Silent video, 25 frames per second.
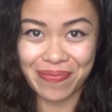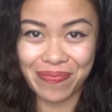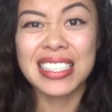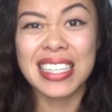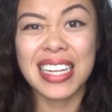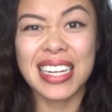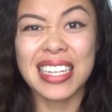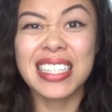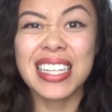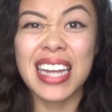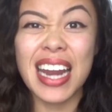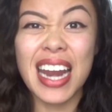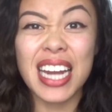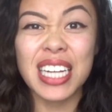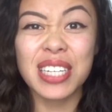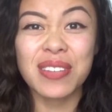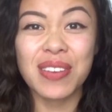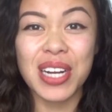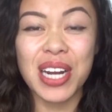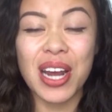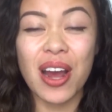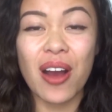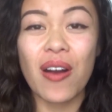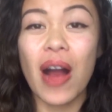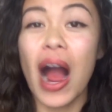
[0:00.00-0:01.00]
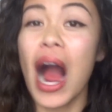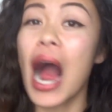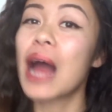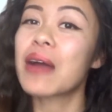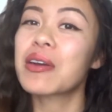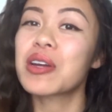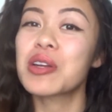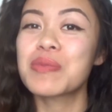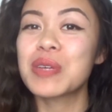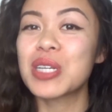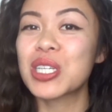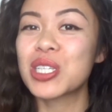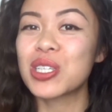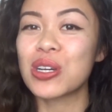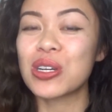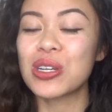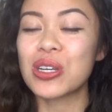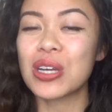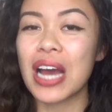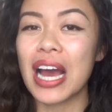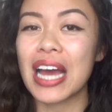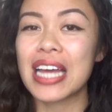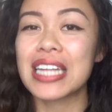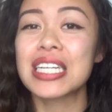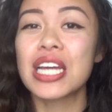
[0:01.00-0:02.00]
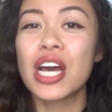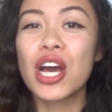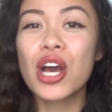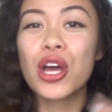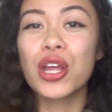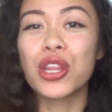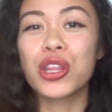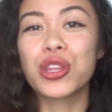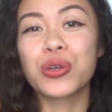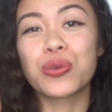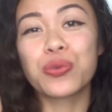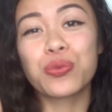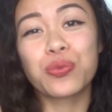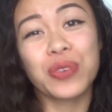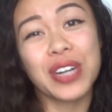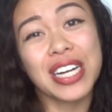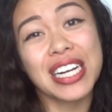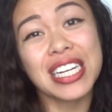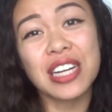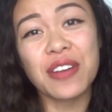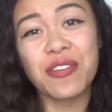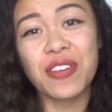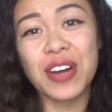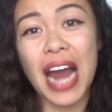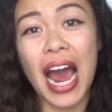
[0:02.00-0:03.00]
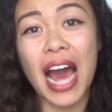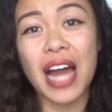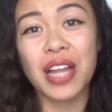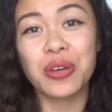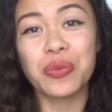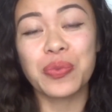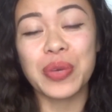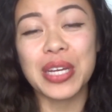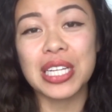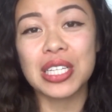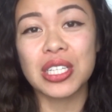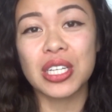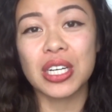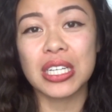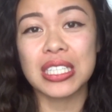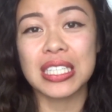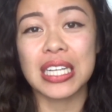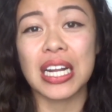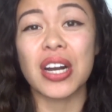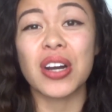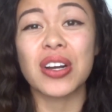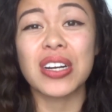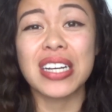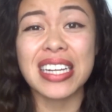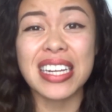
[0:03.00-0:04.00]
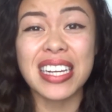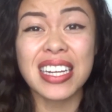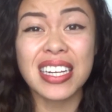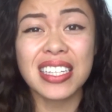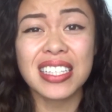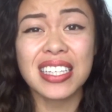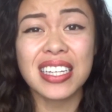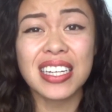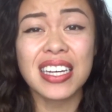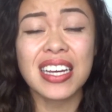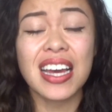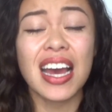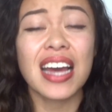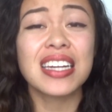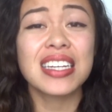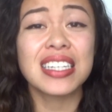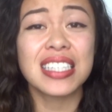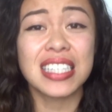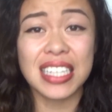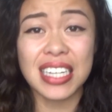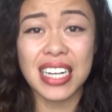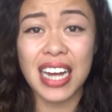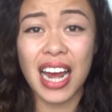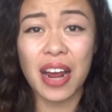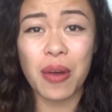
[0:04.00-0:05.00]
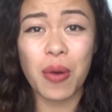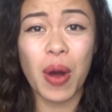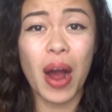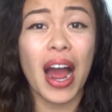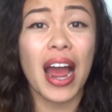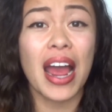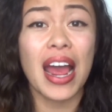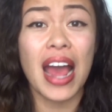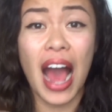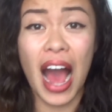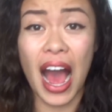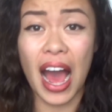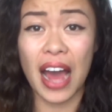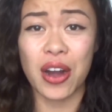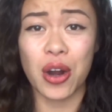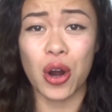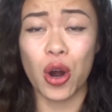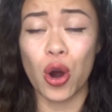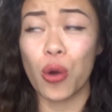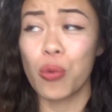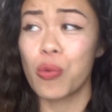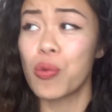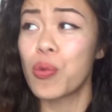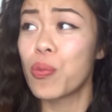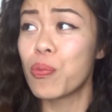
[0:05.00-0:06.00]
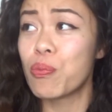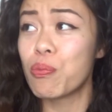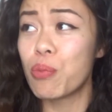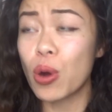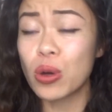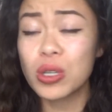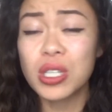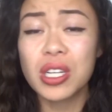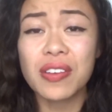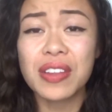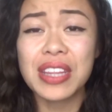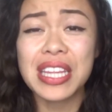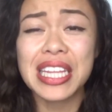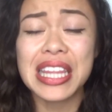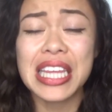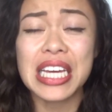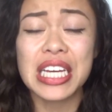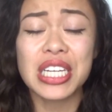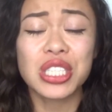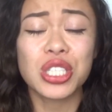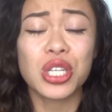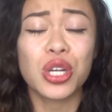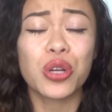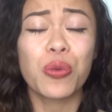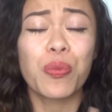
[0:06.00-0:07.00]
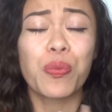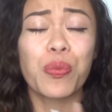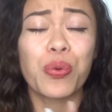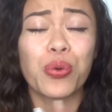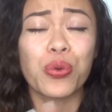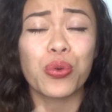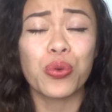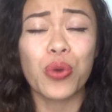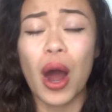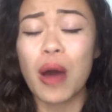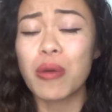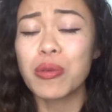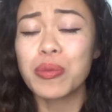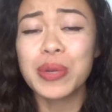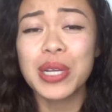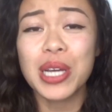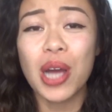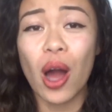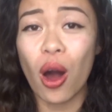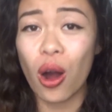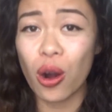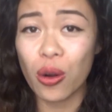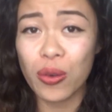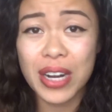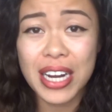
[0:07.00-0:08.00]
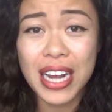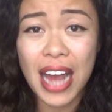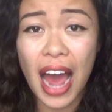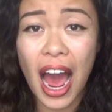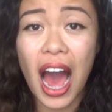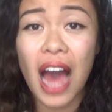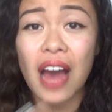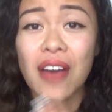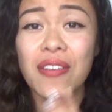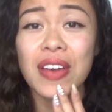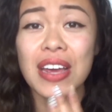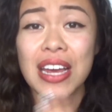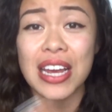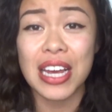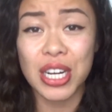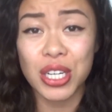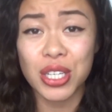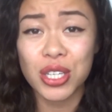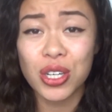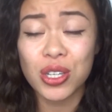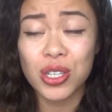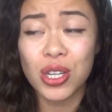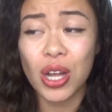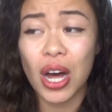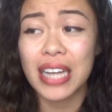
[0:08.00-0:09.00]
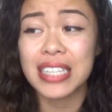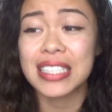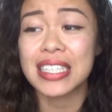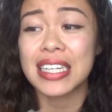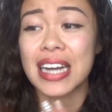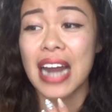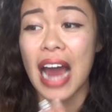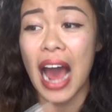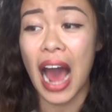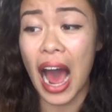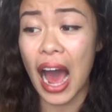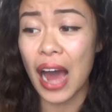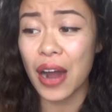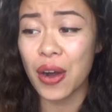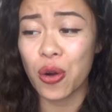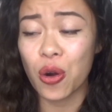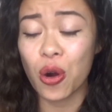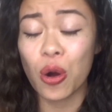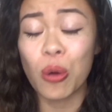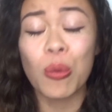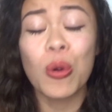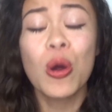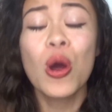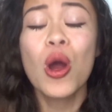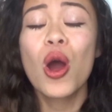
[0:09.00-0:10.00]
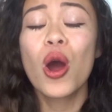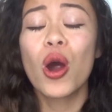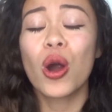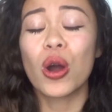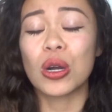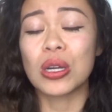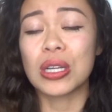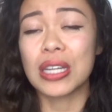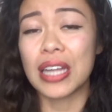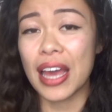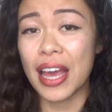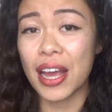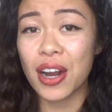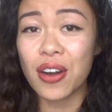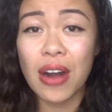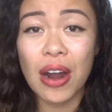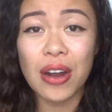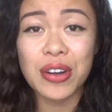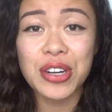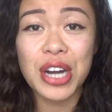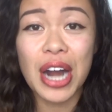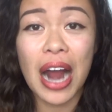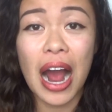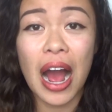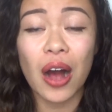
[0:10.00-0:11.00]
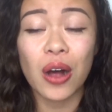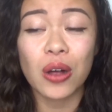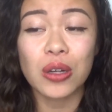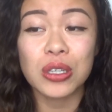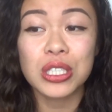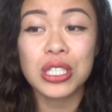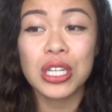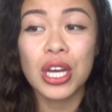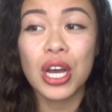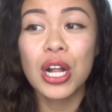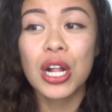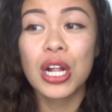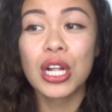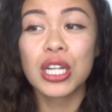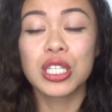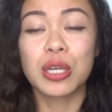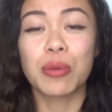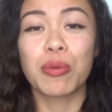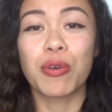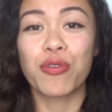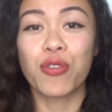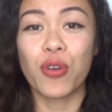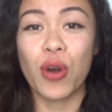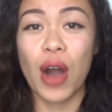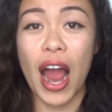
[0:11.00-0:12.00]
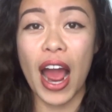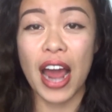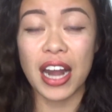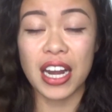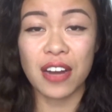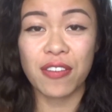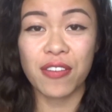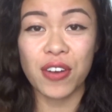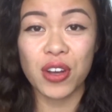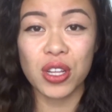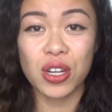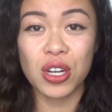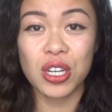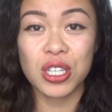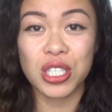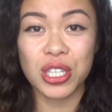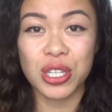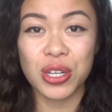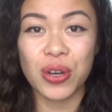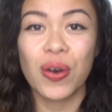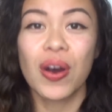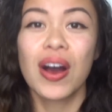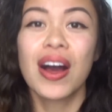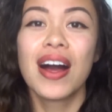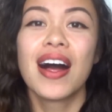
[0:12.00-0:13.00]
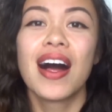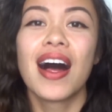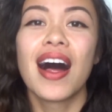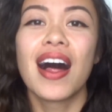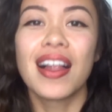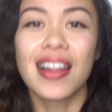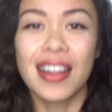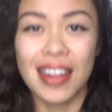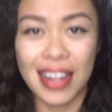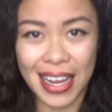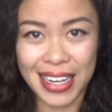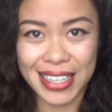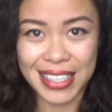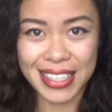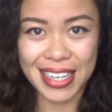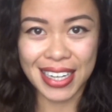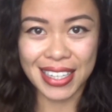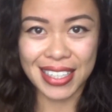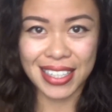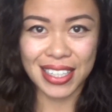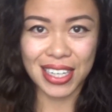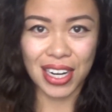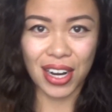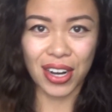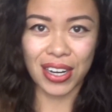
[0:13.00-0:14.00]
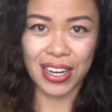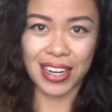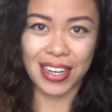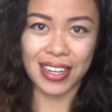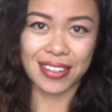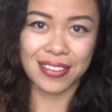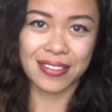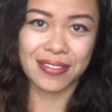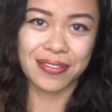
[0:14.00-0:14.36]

So in today's video, I'm going to be showing you guys 3 different Halloween looks that are easy and DIY at home. Most of the things you probably already have in your closet at home or laying around your house. So before any further ado, let's get started.